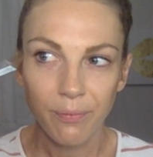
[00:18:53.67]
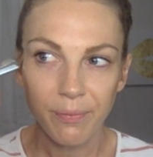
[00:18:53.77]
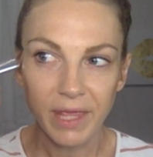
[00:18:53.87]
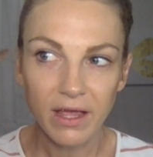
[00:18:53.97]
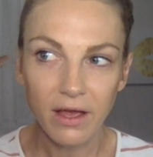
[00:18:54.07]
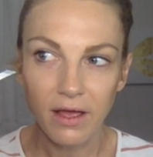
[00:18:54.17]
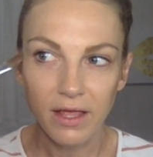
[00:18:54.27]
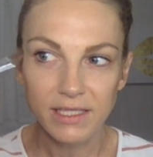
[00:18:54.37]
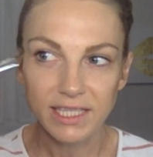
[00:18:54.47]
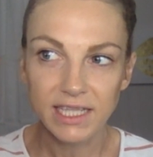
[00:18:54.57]

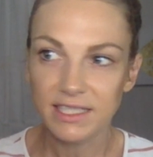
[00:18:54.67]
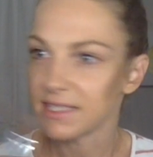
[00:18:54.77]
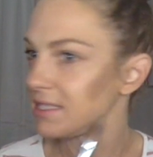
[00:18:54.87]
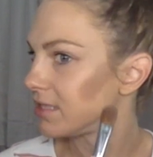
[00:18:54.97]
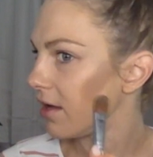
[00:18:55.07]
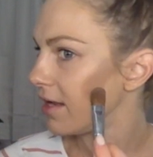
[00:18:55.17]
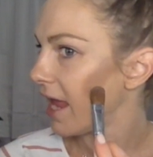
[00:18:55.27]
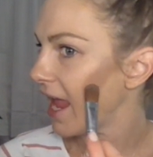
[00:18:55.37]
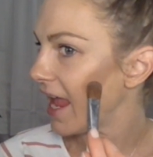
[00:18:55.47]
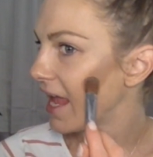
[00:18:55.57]
Because it's the sun
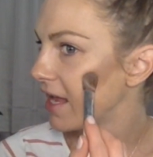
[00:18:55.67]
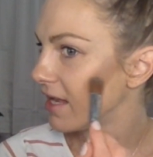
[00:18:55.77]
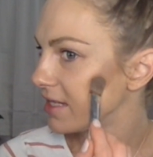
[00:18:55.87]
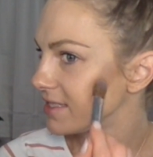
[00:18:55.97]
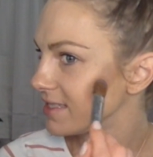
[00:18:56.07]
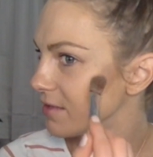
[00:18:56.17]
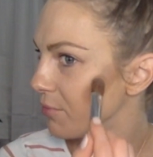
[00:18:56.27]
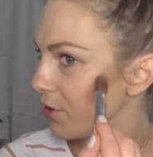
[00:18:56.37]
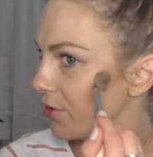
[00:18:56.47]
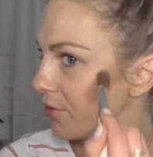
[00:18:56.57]
and it's the
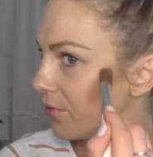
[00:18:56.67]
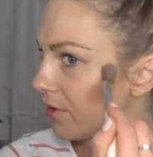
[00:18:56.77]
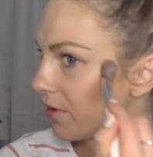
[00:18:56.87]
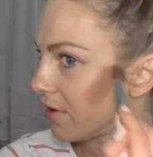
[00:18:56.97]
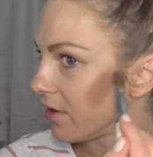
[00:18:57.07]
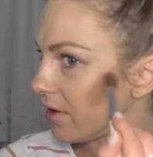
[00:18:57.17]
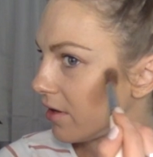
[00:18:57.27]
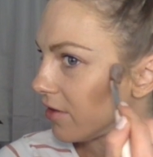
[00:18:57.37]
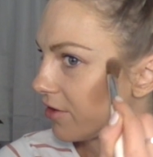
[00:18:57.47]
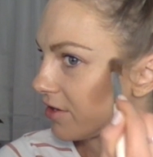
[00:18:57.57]
moon.
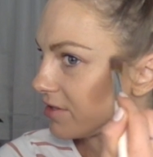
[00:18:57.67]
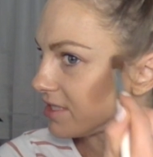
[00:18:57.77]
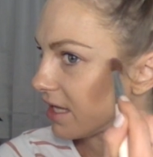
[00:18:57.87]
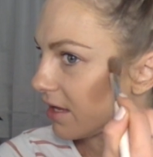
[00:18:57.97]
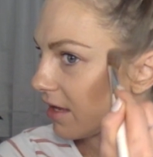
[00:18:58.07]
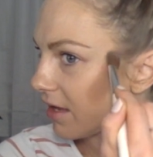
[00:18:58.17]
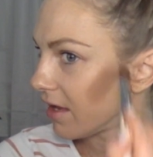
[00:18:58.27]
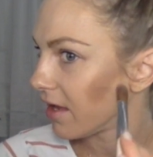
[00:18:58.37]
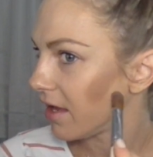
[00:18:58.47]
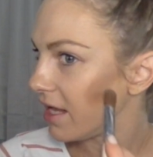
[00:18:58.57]
And
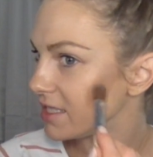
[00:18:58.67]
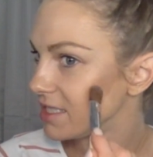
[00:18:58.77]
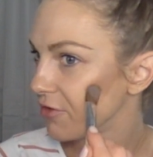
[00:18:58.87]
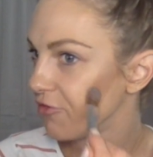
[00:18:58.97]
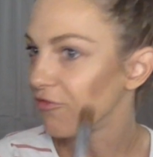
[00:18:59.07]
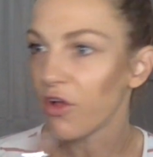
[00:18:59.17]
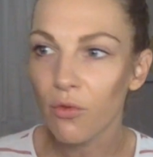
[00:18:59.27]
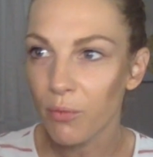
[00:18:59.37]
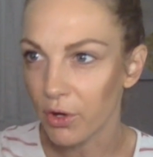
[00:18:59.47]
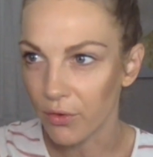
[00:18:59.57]
it's the full
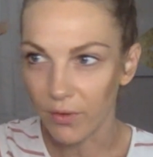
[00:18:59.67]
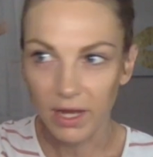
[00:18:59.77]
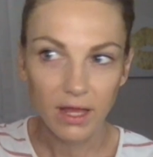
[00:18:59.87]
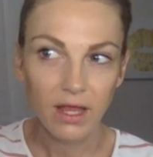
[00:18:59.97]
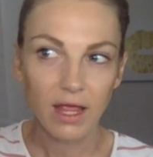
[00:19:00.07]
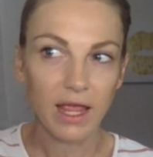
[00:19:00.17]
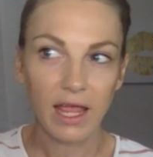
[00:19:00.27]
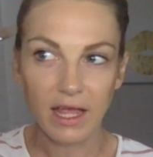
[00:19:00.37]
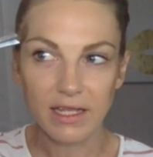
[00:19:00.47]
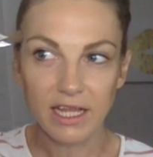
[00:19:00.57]
moon,
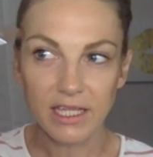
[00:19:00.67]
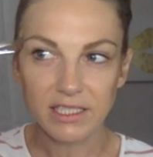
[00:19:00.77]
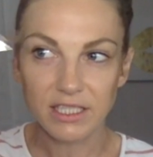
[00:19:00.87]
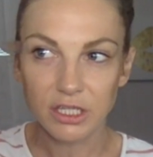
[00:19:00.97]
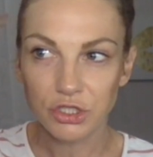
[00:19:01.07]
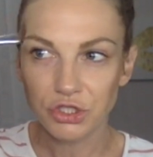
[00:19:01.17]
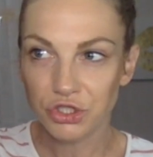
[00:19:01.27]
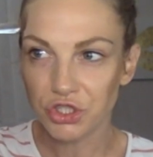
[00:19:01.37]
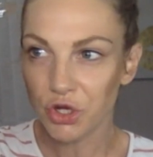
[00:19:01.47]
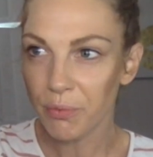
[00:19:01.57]
and it's
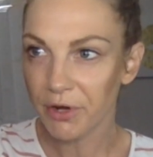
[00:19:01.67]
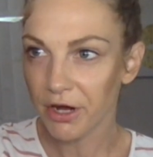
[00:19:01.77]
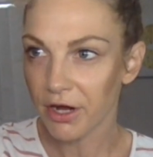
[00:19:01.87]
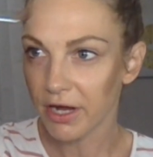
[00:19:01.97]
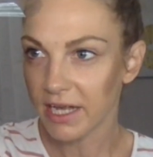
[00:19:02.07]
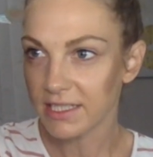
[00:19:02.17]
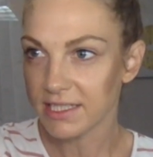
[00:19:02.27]
Jupiter in